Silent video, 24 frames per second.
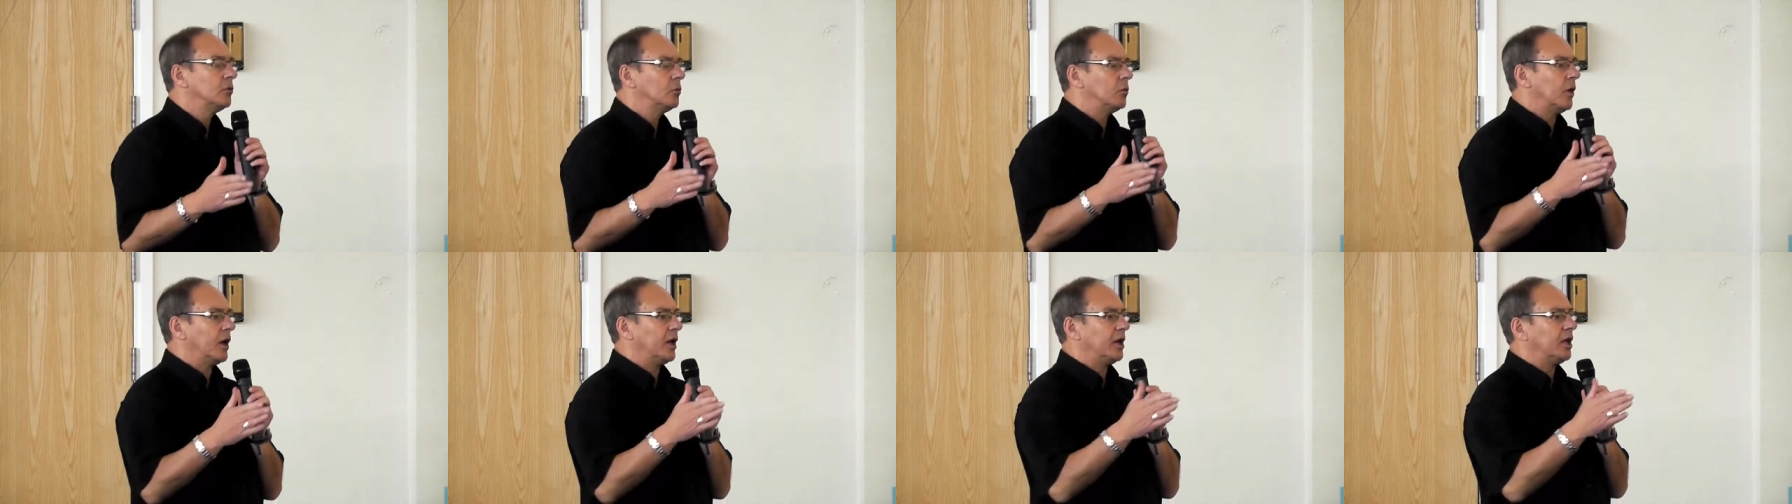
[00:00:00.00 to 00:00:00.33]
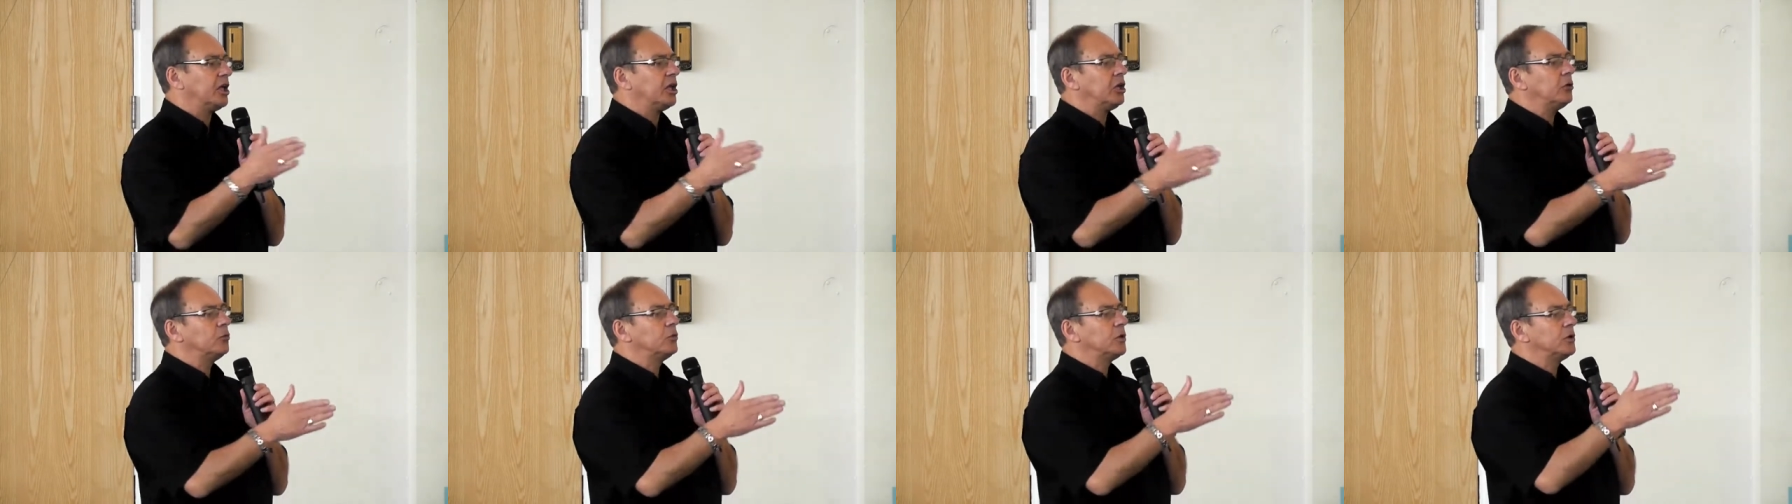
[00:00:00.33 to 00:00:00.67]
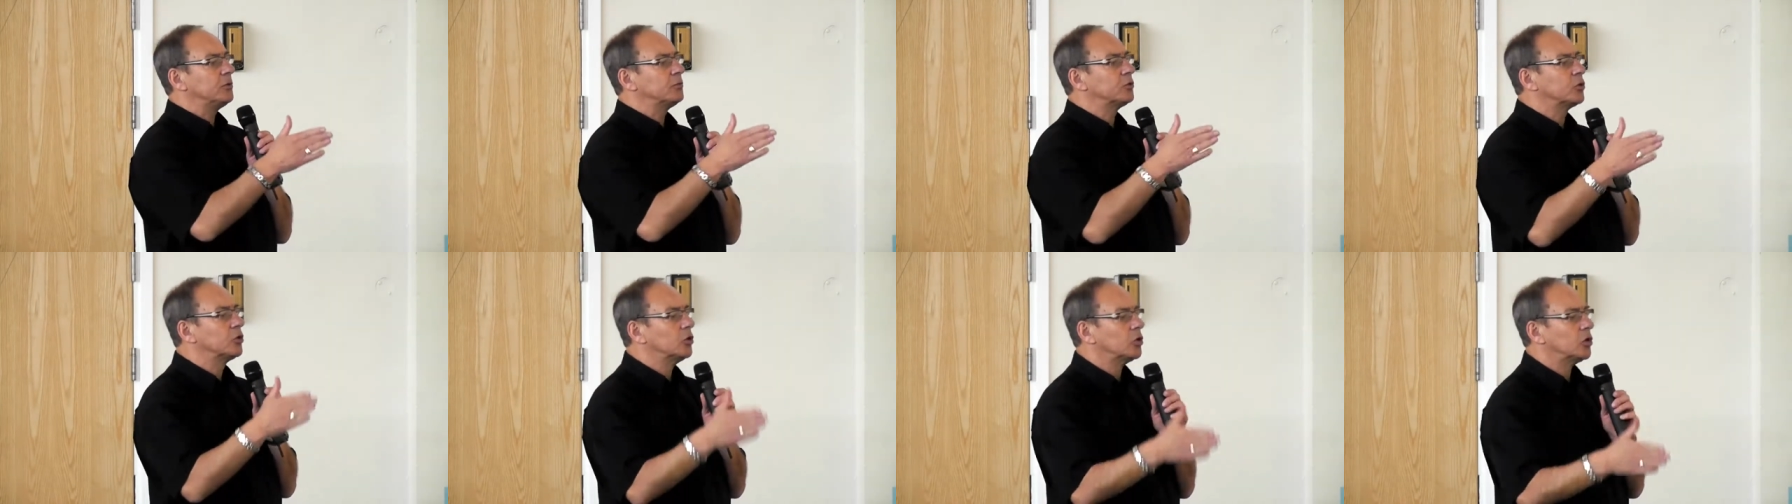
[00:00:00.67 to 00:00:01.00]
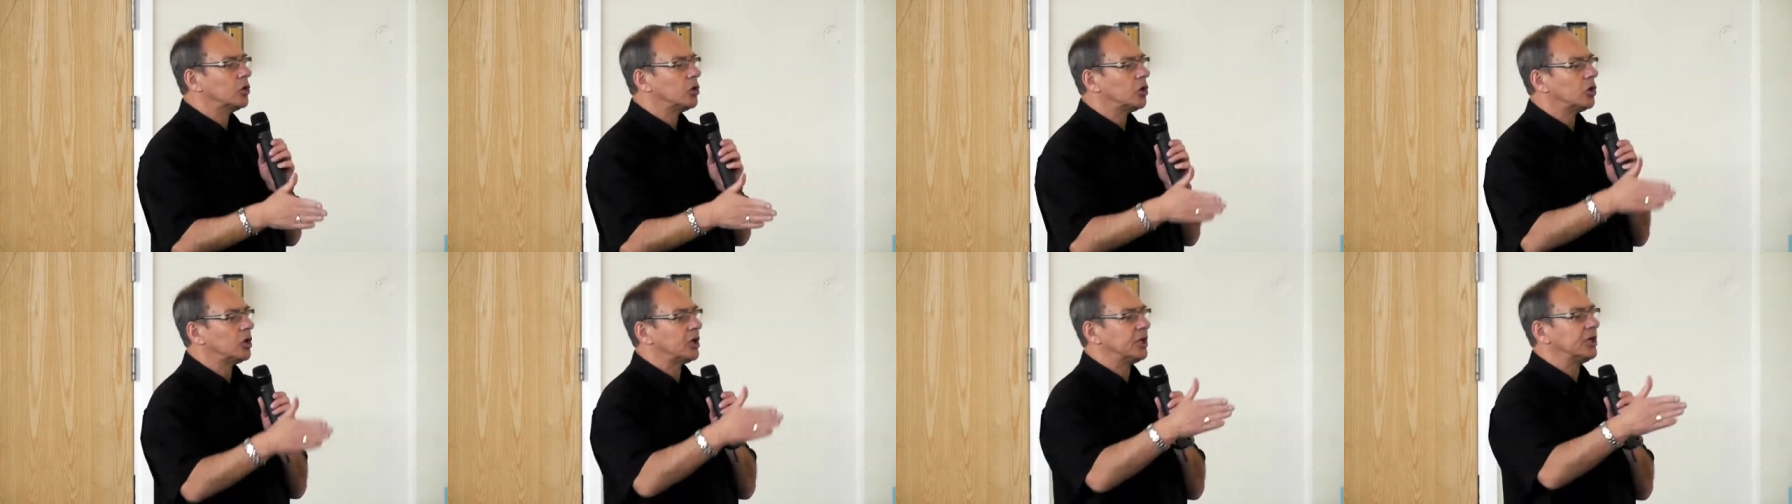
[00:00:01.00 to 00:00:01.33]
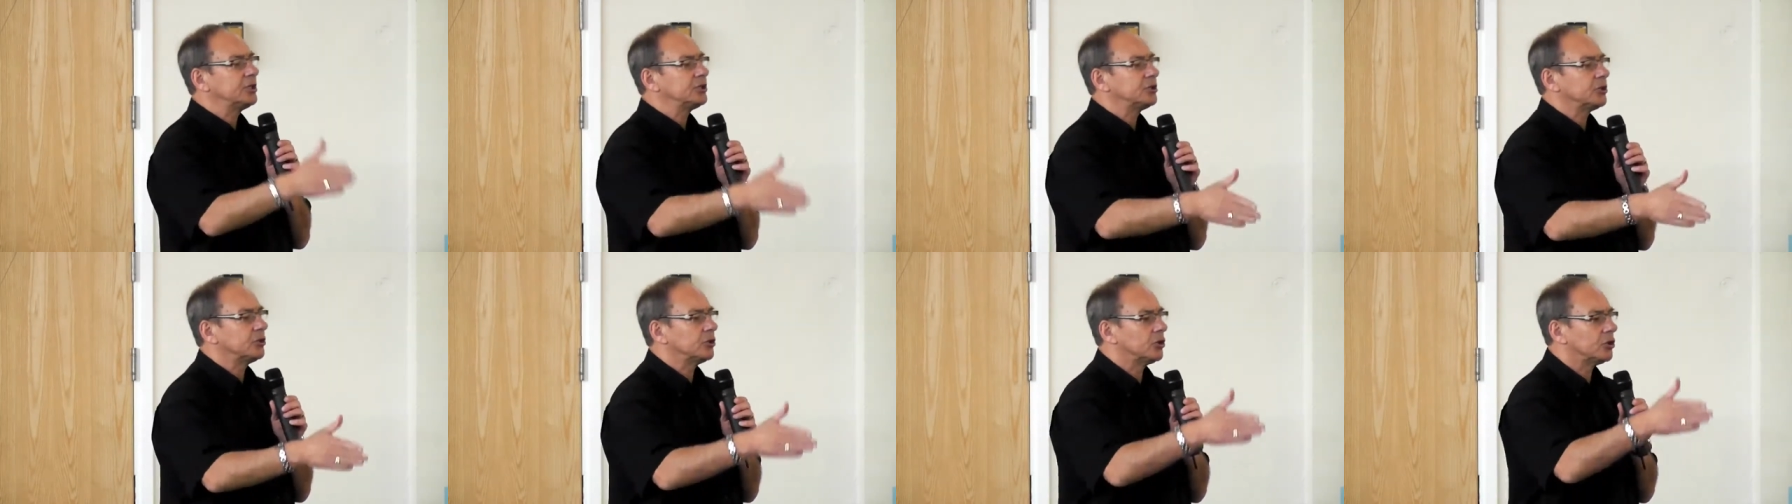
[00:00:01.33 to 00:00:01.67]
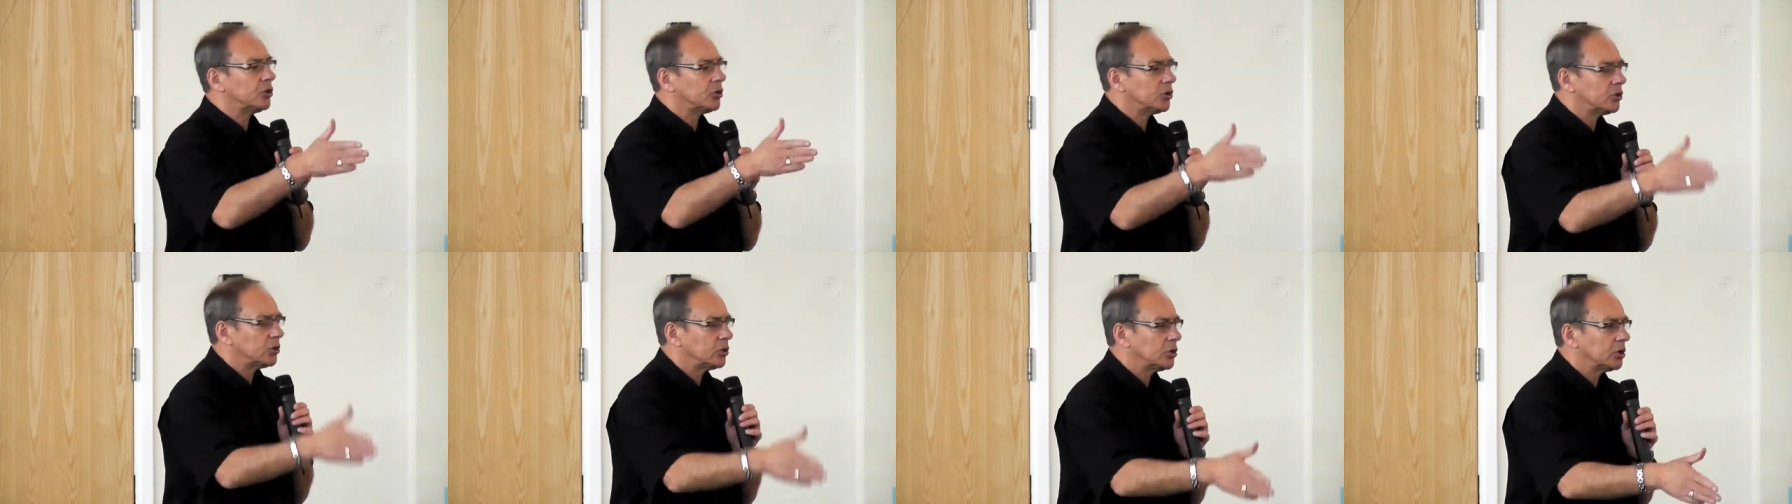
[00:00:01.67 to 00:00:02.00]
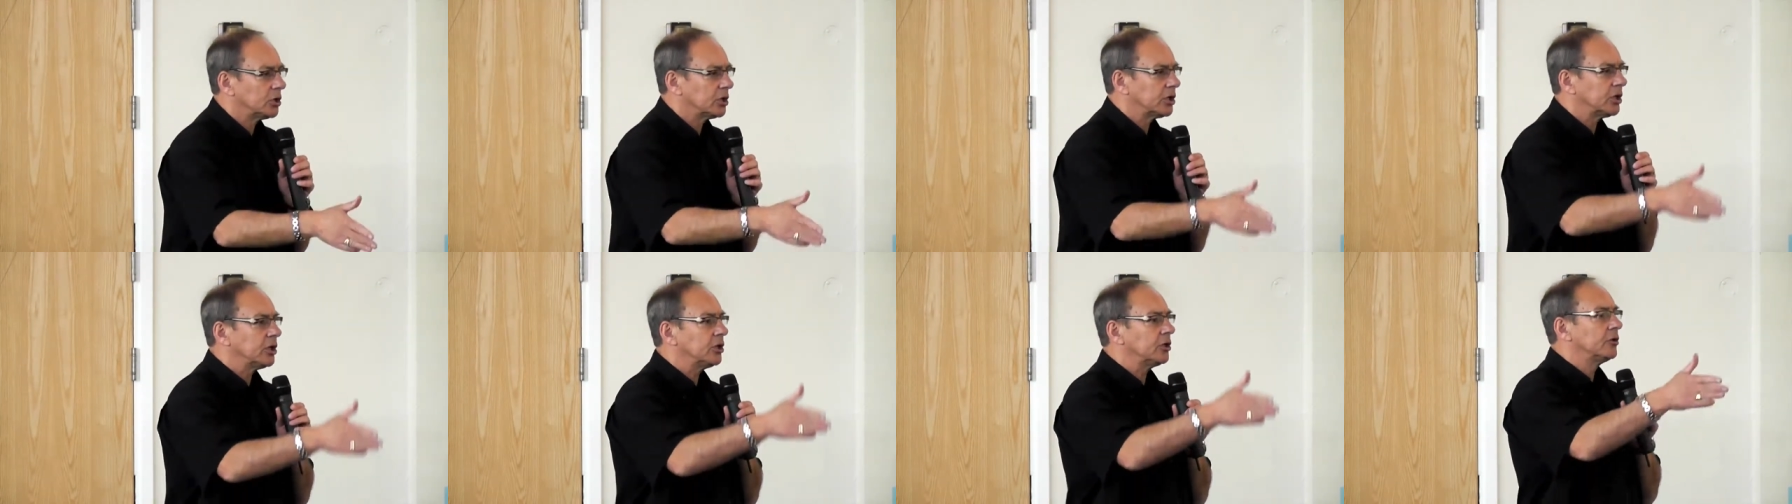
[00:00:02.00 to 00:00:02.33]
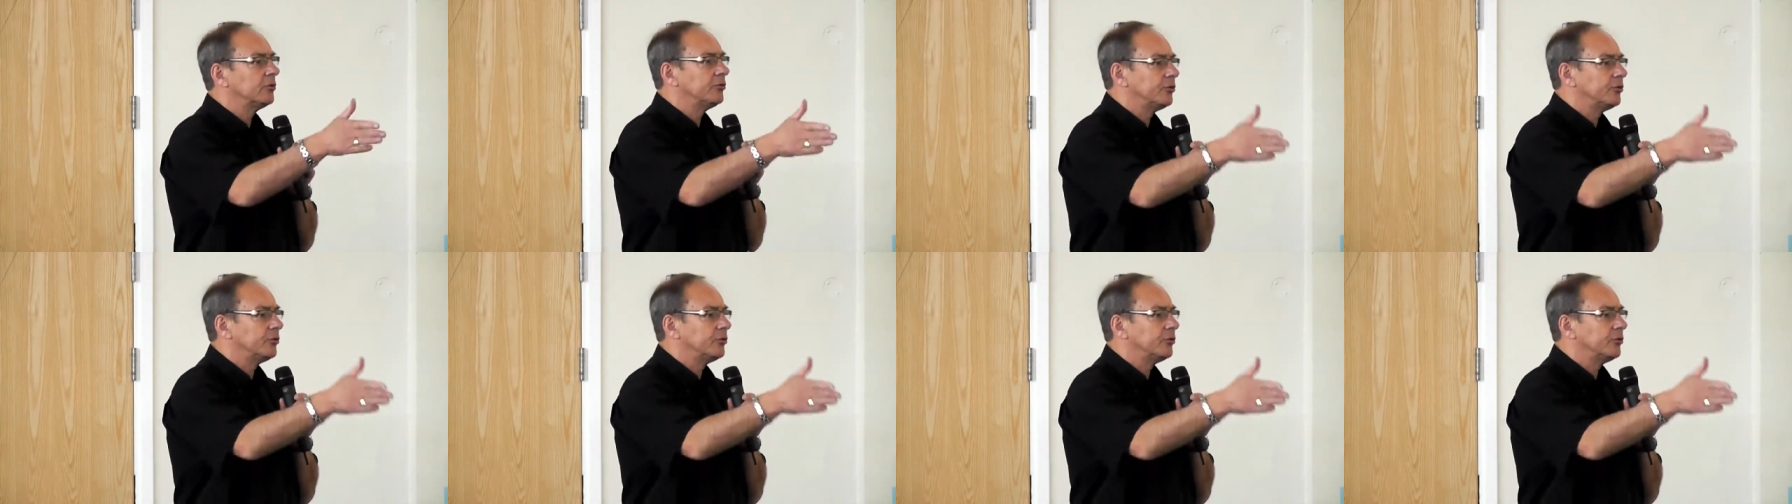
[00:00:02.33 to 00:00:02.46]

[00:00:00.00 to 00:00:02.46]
When he would go into the Holy